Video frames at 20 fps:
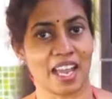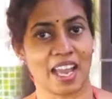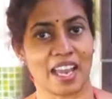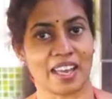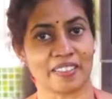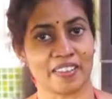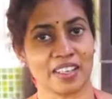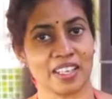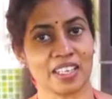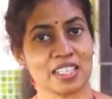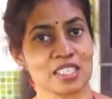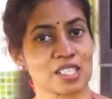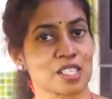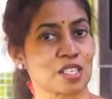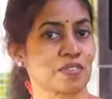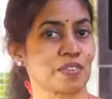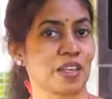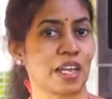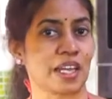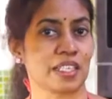and then instead
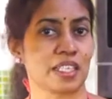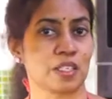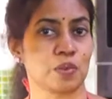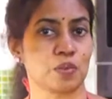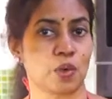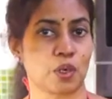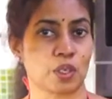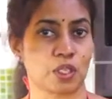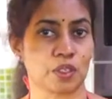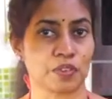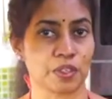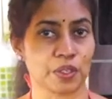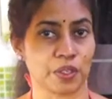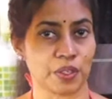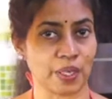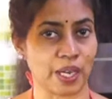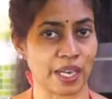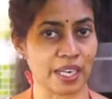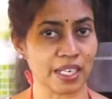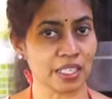of adding water we are going
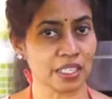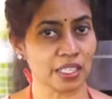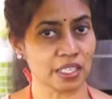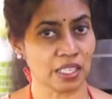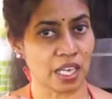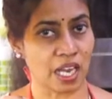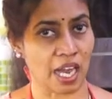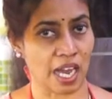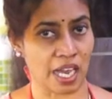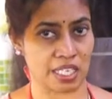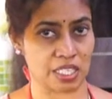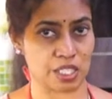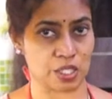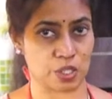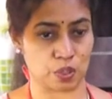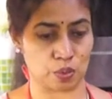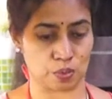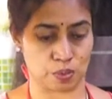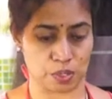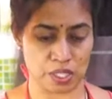to add ice
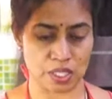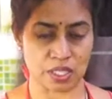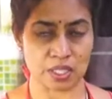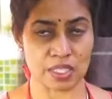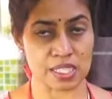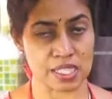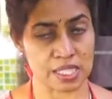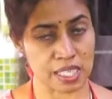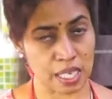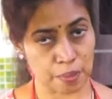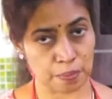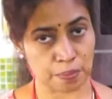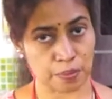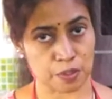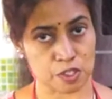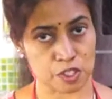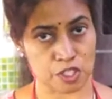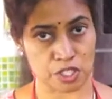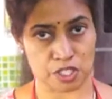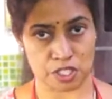cubes. The same
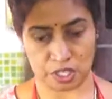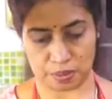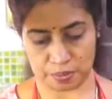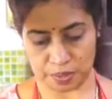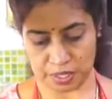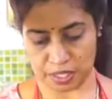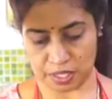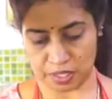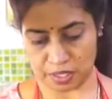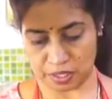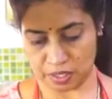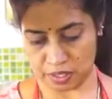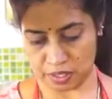procedure, but